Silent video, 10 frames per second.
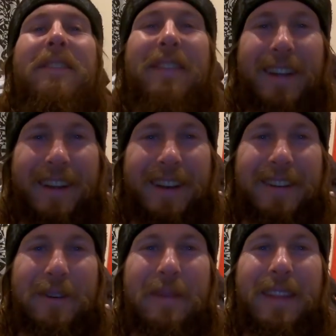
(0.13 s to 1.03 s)

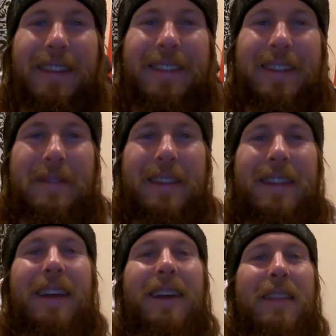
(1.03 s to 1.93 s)
Velkommen alle
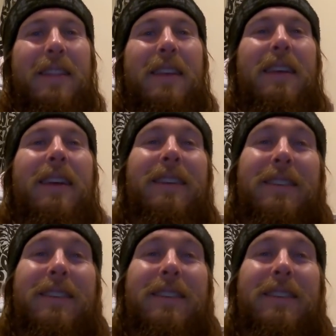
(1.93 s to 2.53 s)
sammen. The